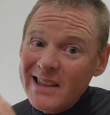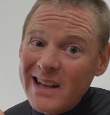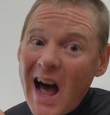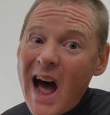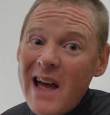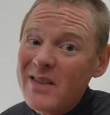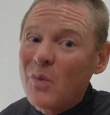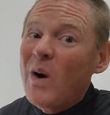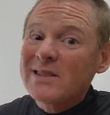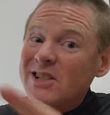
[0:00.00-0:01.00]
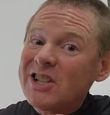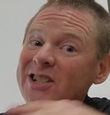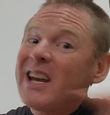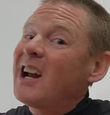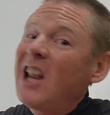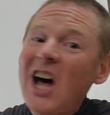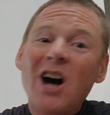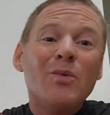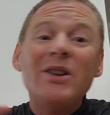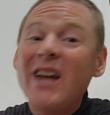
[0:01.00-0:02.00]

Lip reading: the guy that wants to just get along with